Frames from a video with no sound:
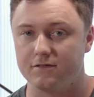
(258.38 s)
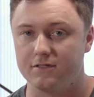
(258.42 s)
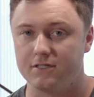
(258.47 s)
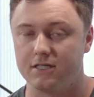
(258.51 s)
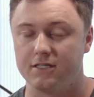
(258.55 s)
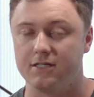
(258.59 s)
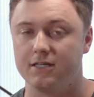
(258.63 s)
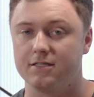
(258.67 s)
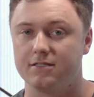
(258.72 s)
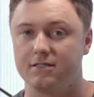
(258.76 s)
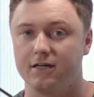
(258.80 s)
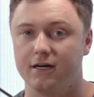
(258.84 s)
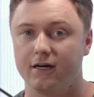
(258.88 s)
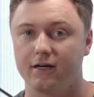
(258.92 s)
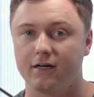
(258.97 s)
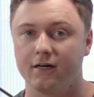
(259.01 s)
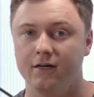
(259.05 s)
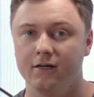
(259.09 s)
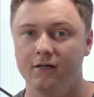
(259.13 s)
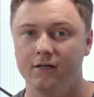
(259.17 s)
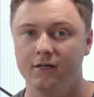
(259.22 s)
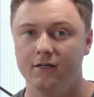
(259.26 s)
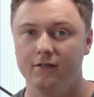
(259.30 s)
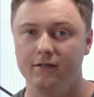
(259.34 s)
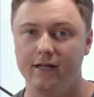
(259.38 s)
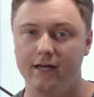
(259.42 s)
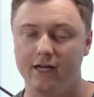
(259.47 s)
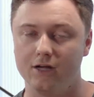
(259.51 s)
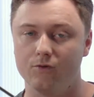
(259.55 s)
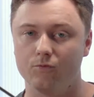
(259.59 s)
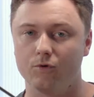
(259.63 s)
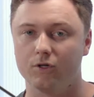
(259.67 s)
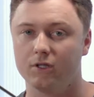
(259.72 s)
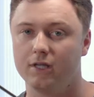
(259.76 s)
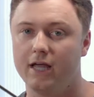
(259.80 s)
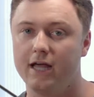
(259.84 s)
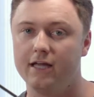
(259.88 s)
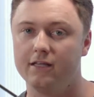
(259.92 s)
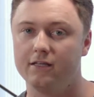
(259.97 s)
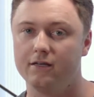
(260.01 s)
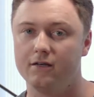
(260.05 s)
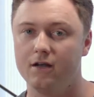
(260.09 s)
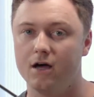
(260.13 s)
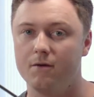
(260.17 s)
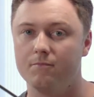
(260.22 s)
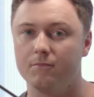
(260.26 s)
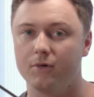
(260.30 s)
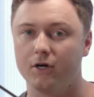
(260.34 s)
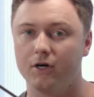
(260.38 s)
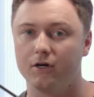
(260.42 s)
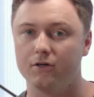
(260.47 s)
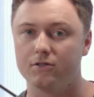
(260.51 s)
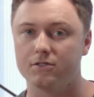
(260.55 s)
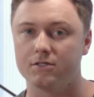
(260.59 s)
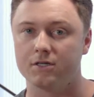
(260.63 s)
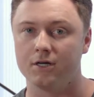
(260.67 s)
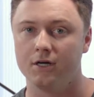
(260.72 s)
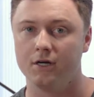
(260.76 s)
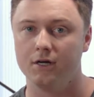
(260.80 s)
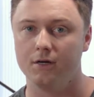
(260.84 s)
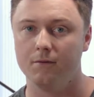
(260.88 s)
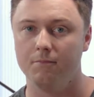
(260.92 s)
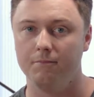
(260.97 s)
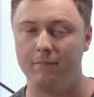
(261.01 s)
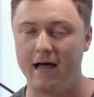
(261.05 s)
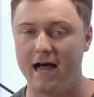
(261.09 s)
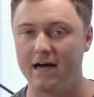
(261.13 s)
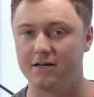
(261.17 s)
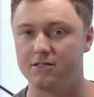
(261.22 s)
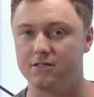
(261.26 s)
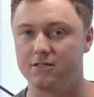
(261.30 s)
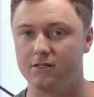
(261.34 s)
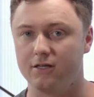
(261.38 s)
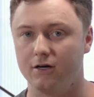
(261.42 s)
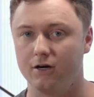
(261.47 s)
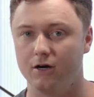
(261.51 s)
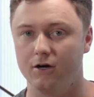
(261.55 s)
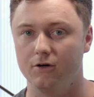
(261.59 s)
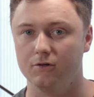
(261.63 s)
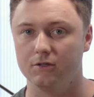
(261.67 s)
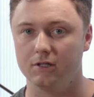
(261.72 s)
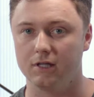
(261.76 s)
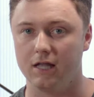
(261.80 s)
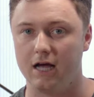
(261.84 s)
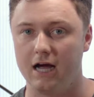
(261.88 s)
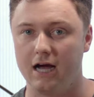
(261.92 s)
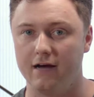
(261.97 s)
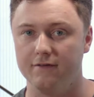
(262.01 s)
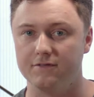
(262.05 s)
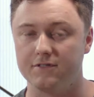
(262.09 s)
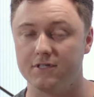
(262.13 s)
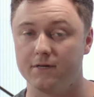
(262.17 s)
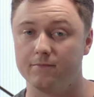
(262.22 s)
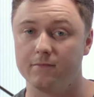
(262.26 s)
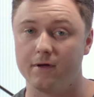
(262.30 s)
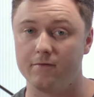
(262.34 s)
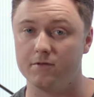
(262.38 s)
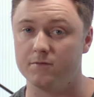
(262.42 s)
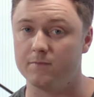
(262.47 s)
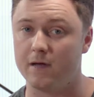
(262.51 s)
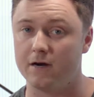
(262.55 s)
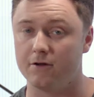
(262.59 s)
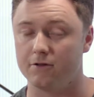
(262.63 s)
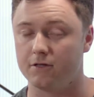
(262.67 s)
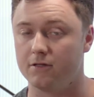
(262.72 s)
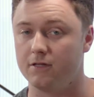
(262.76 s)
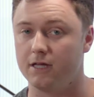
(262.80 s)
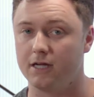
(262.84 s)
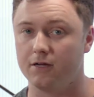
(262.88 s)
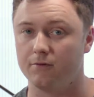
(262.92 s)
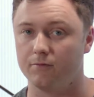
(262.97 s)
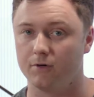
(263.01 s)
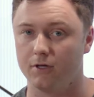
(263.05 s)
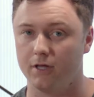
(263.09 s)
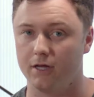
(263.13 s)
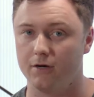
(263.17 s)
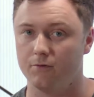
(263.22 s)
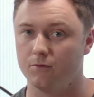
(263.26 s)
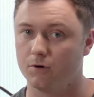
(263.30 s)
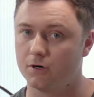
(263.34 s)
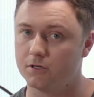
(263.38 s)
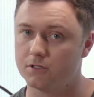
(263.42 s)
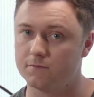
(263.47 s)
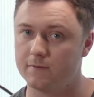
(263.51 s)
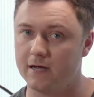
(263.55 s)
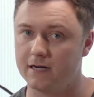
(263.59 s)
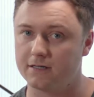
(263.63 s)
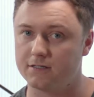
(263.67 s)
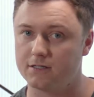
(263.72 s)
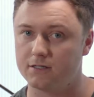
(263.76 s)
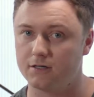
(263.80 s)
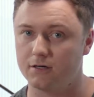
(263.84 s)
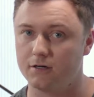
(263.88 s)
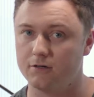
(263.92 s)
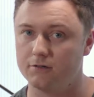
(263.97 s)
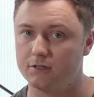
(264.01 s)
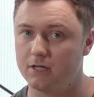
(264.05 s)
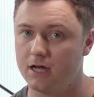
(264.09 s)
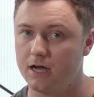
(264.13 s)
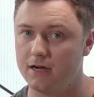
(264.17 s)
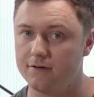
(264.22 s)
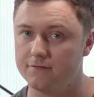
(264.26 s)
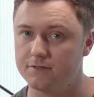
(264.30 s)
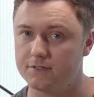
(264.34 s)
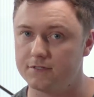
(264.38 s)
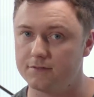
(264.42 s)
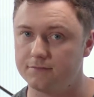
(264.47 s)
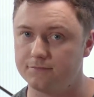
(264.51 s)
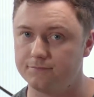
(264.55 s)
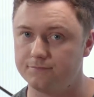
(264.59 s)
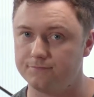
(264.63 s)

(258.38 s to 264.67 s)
statistic. They can relate numbers back to their own lives, sometimes better than they can relate words back to their own lives.